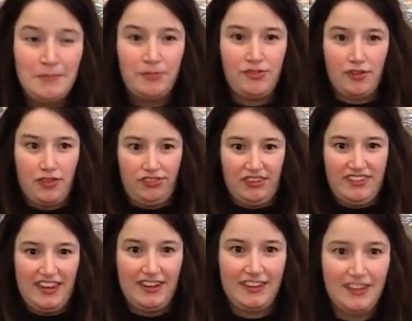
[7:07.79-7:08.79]
before the
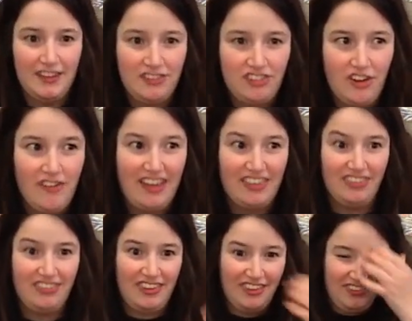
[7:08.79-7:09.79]
satanic show
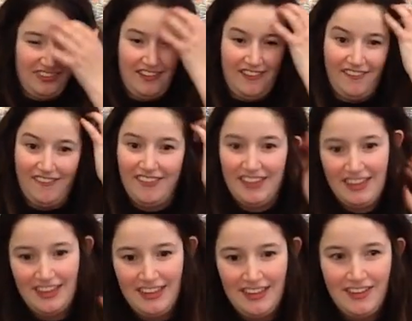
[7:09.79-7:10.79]
ends. So,
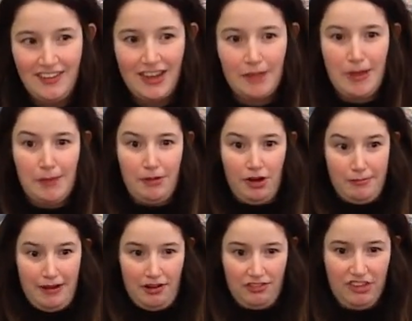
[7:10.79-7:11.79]
come on, Mary
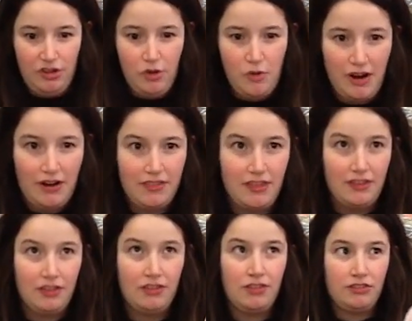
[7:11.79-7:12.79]
Myers. You are
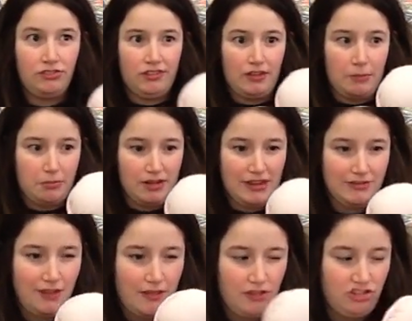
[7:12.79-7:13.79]
the celebrity
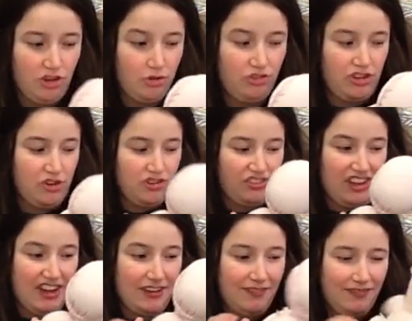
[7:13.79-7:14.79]
of all the shows, so you
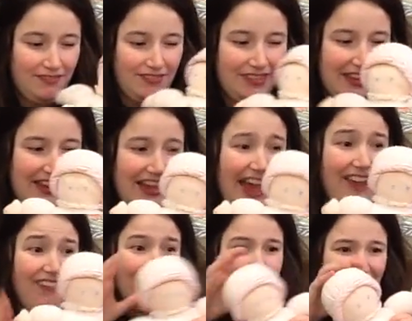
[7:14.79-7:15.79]
decide.
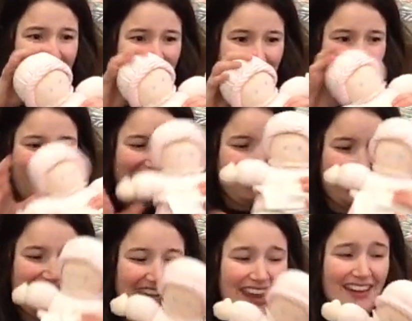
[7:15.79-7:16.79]
I want to talk about
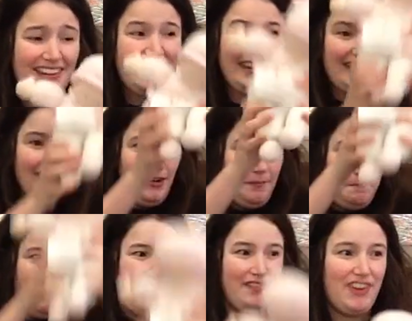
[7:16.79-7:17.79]
handing her
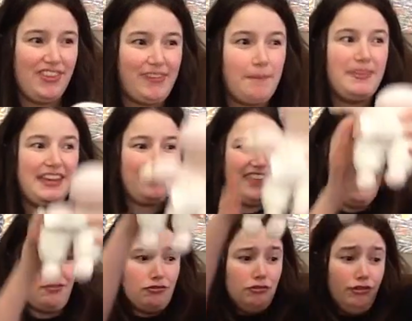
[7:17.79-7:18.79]
boyfriend something, because
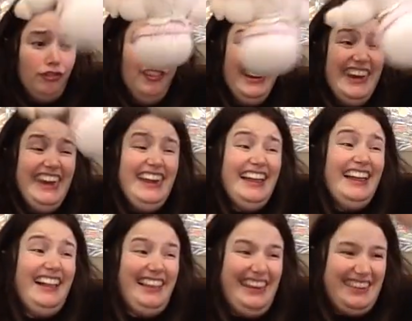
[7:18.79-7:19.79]
that
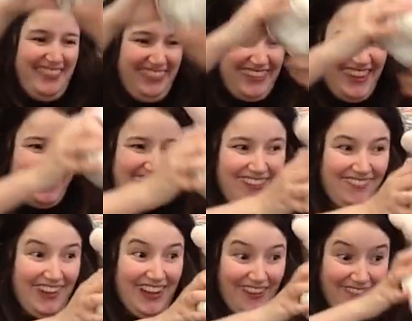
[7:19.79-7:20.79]
really disgusts her
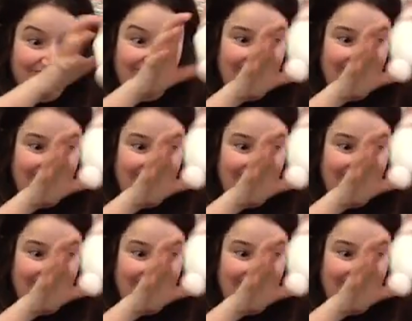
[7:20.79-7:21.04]
mom.